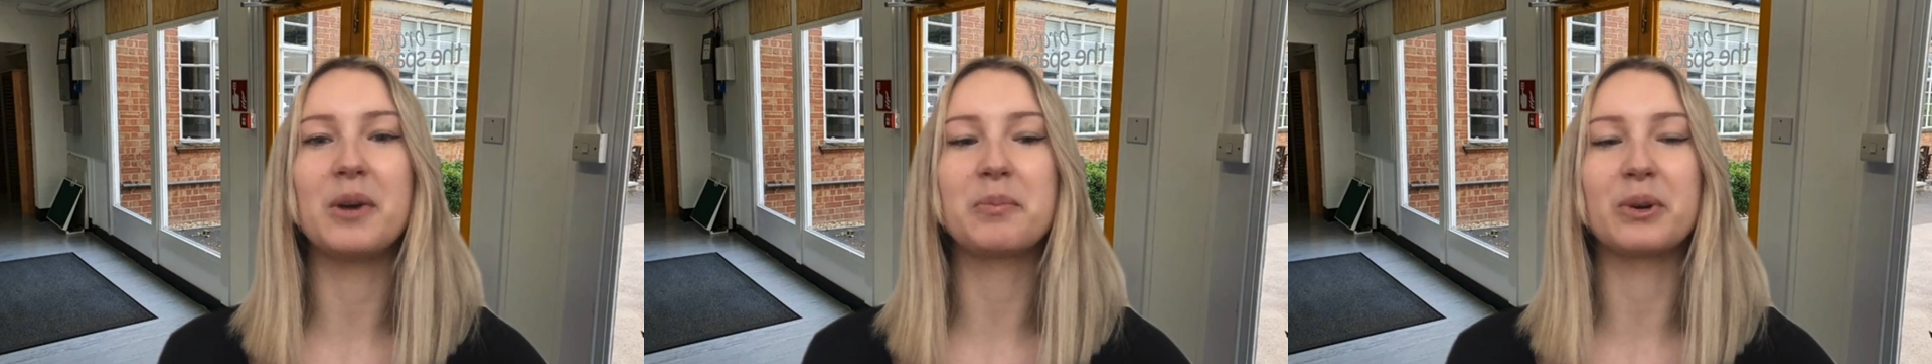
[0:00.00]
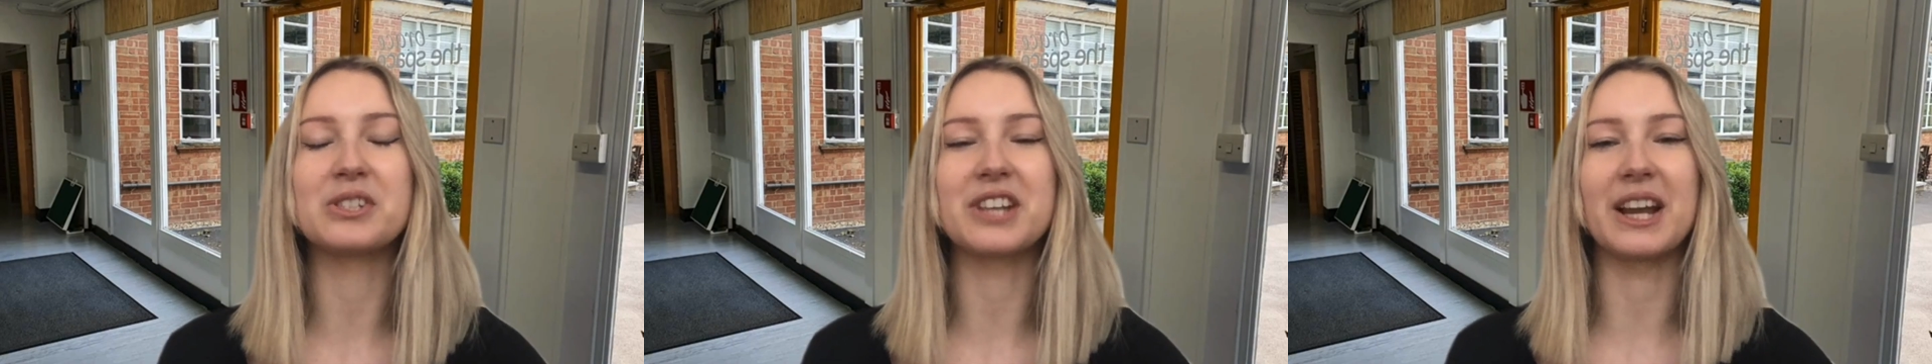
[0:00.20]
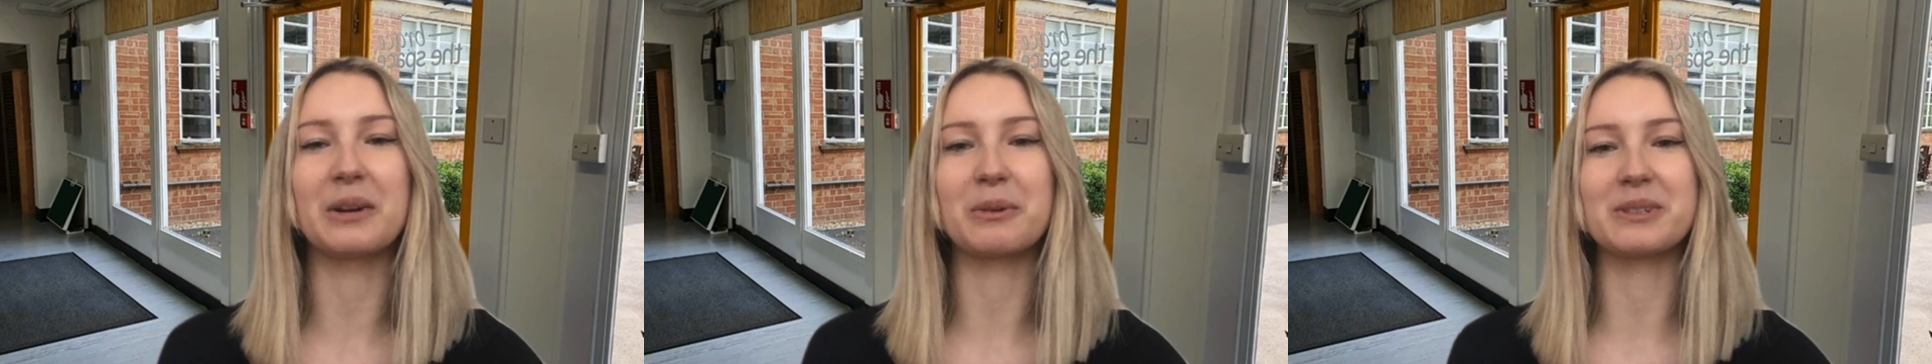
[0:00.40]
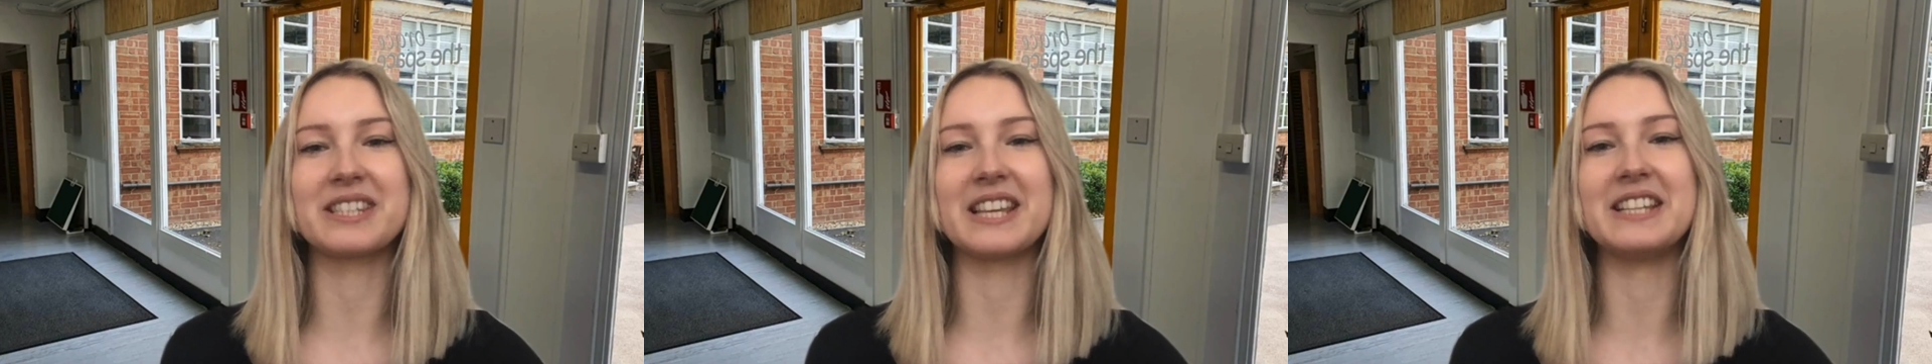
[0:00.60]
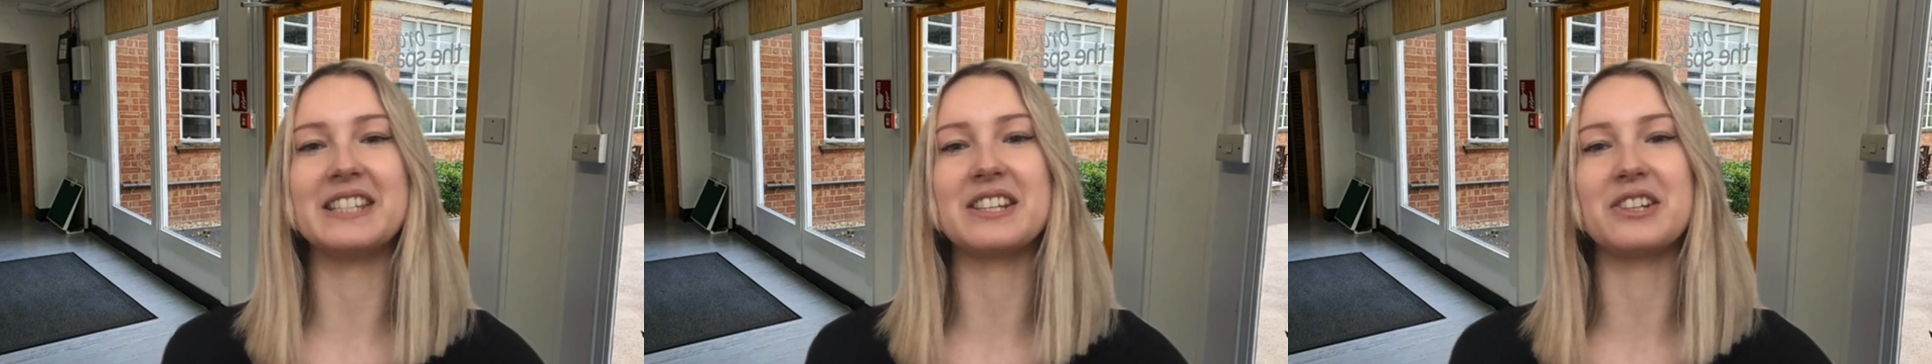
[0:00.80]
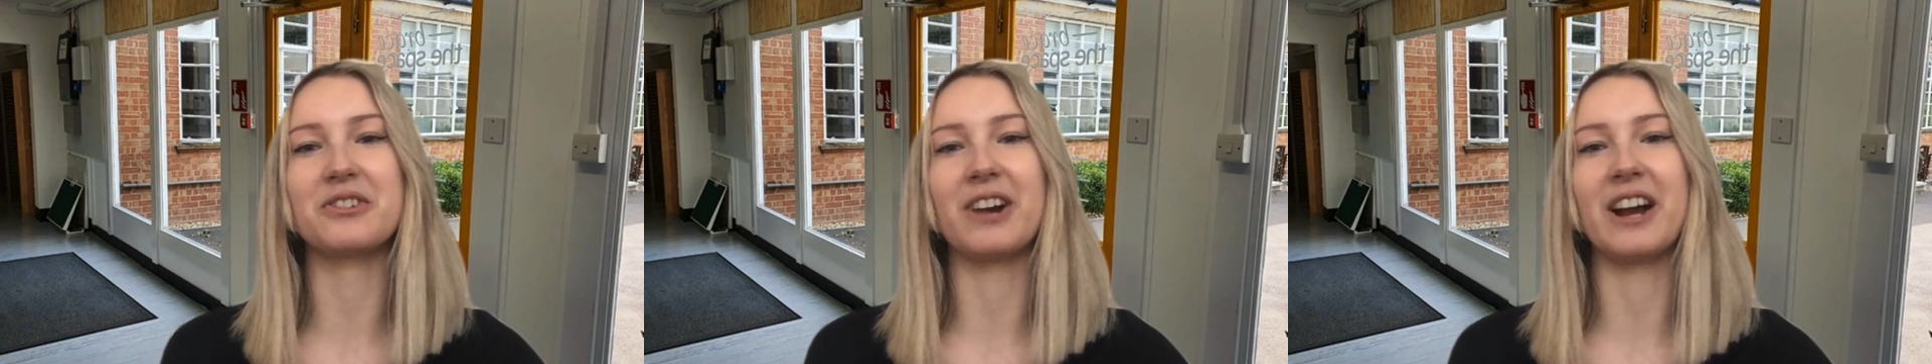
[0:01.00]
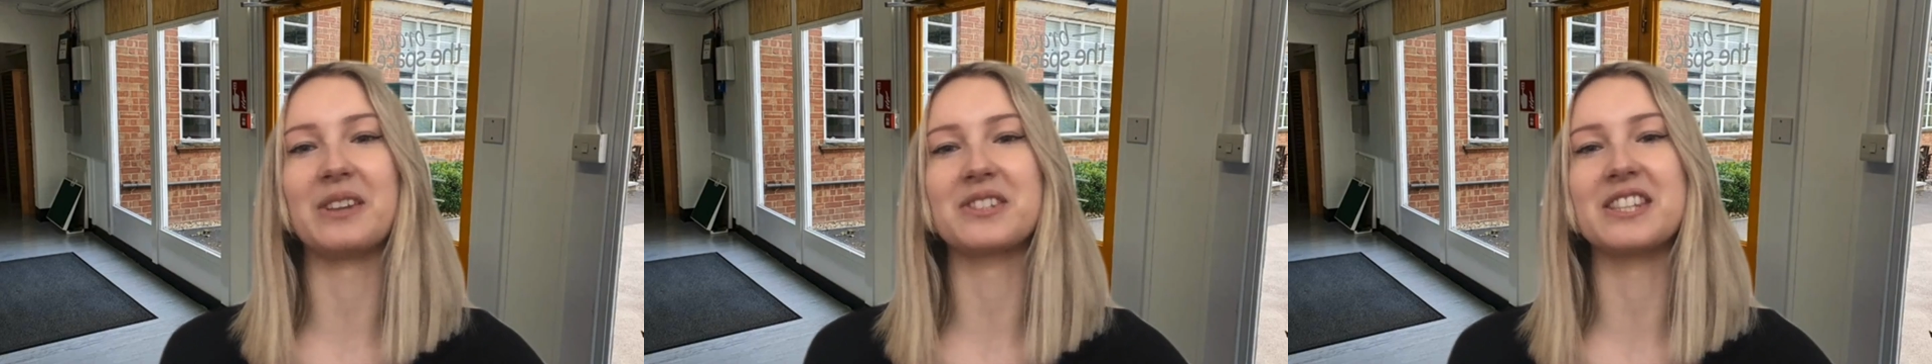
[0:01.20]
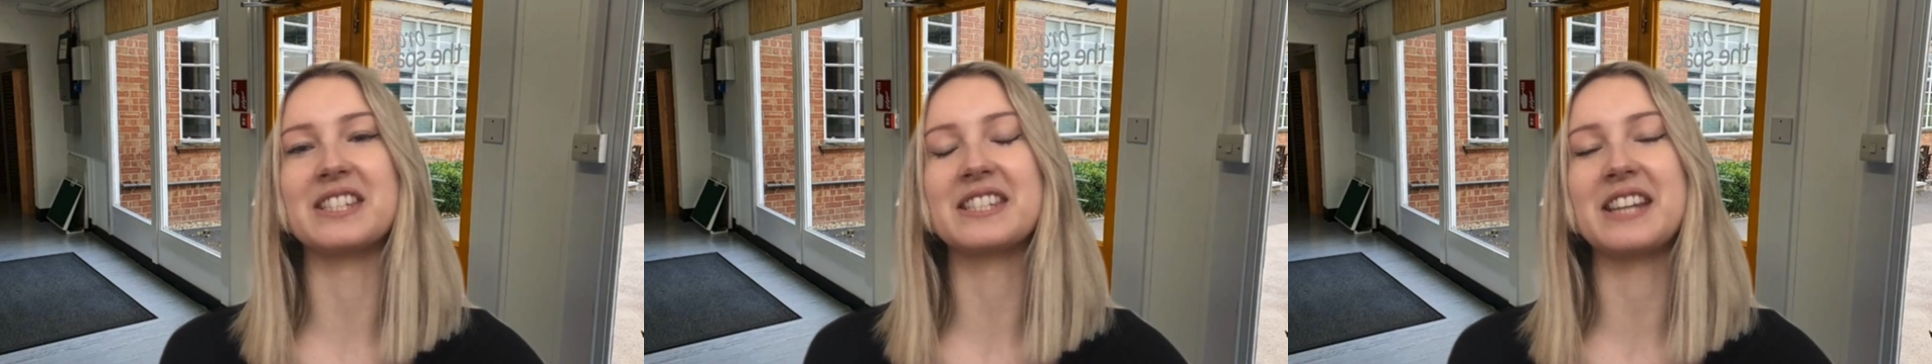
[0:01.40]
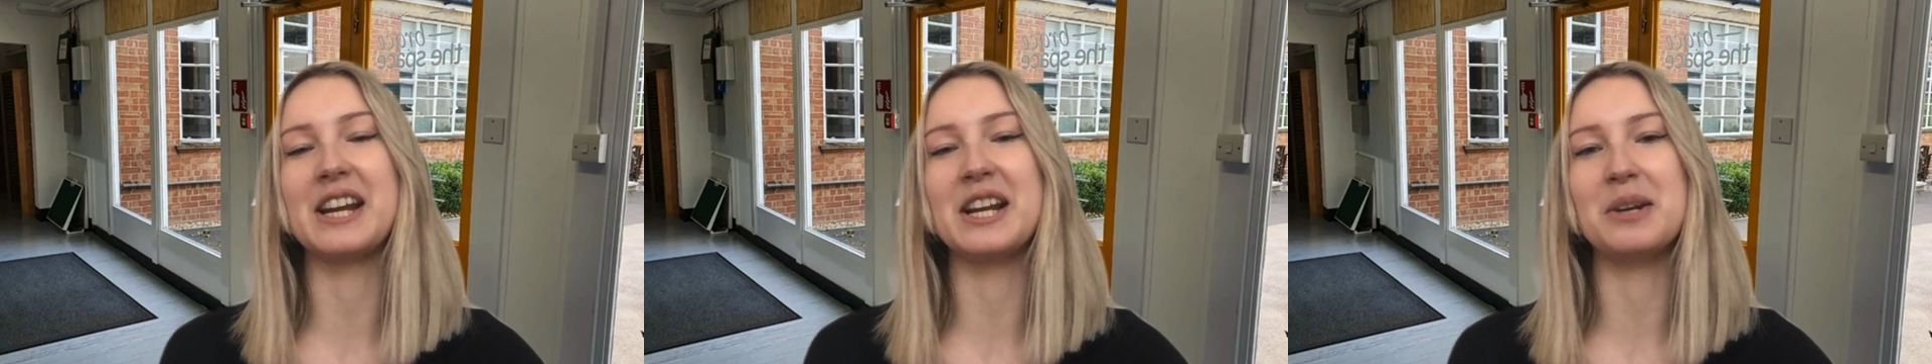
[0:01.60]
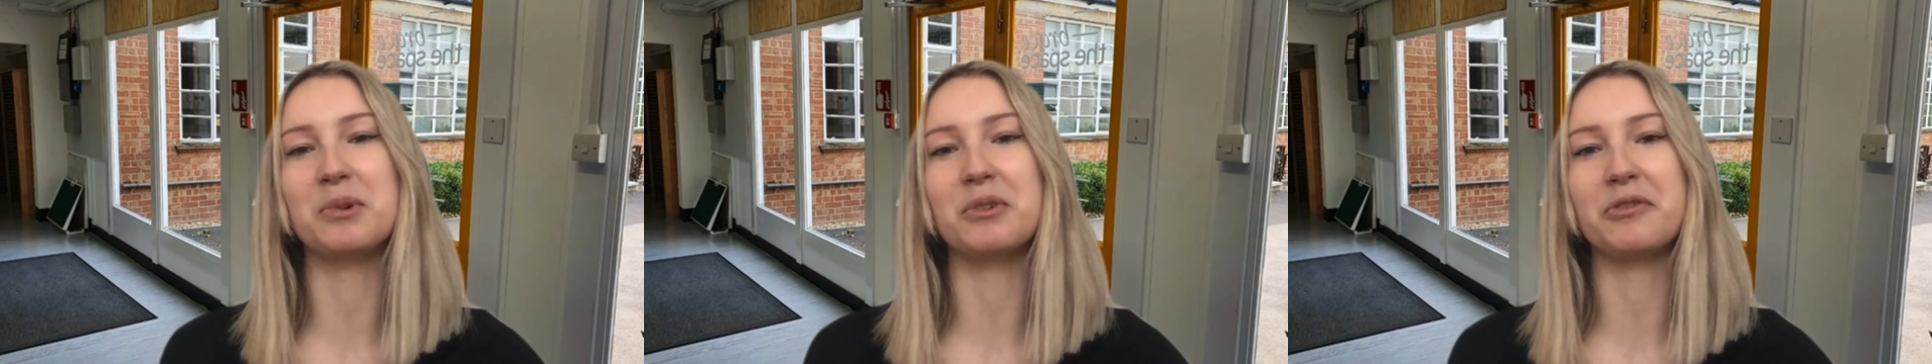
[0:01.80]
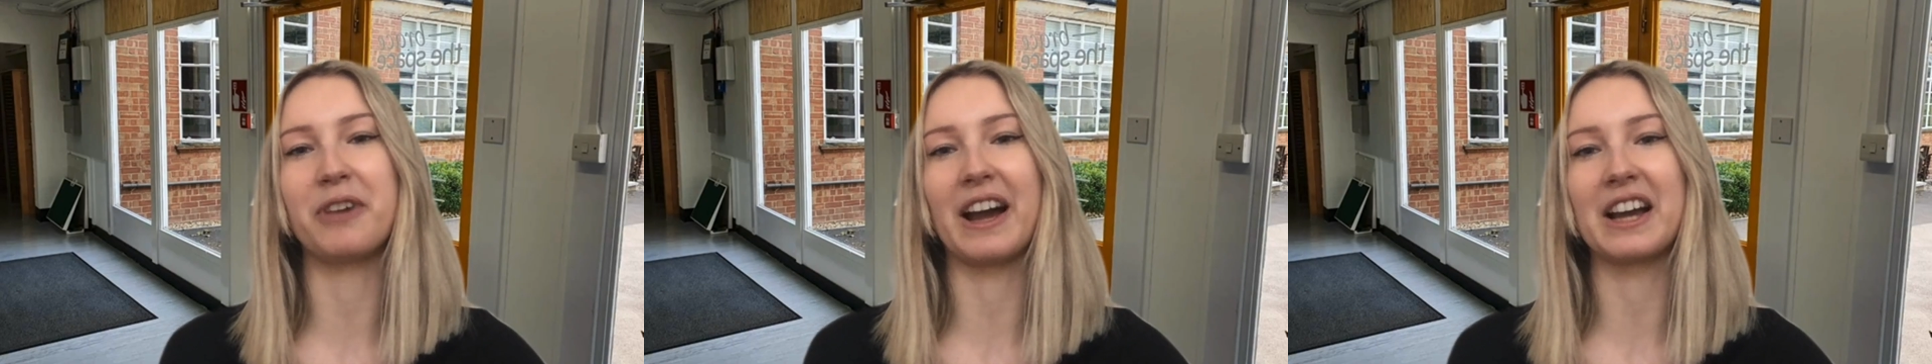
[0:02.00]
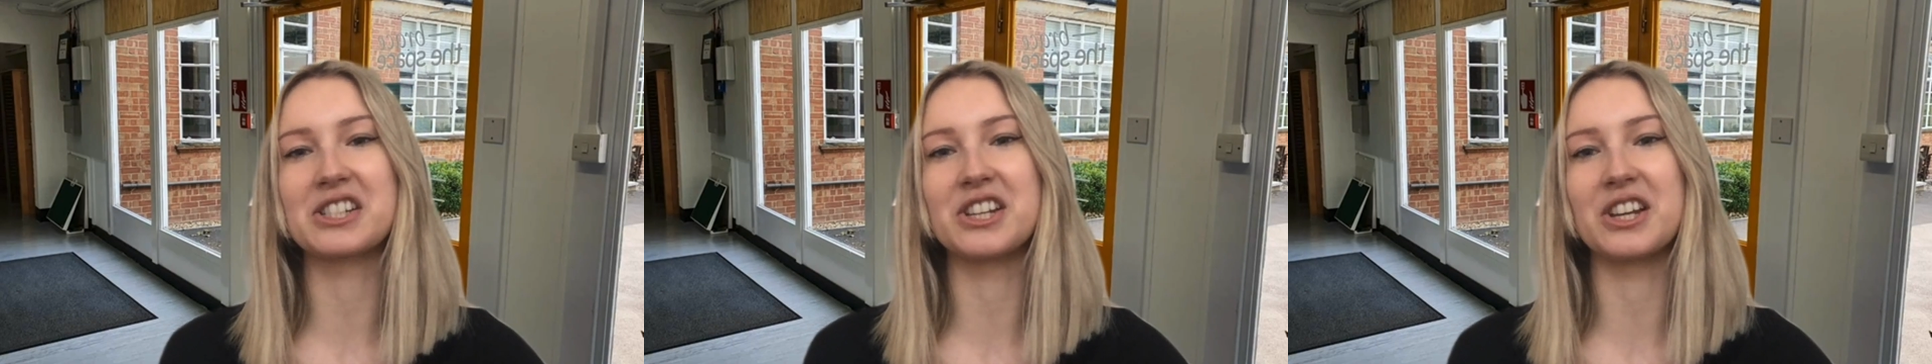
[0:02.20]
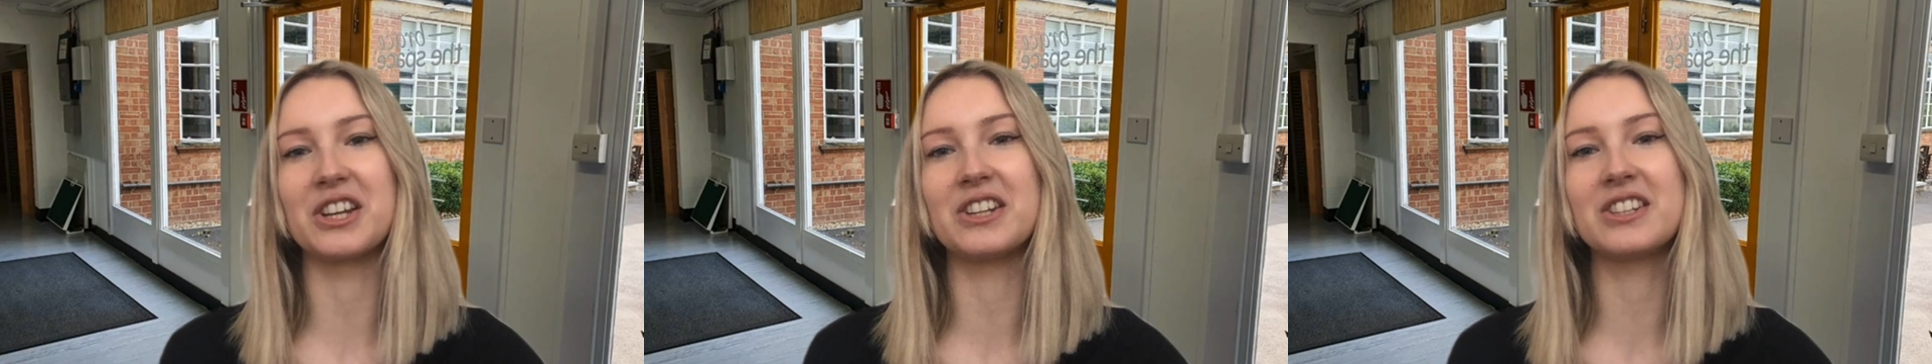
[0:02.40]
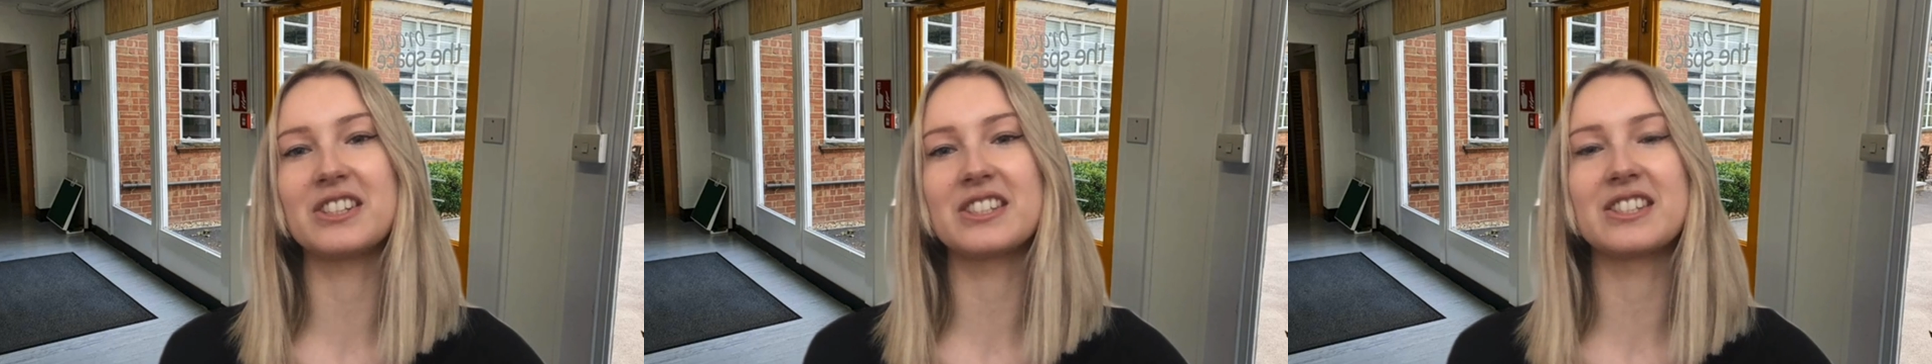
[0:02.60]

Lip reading: project was centred around sustainable fashion,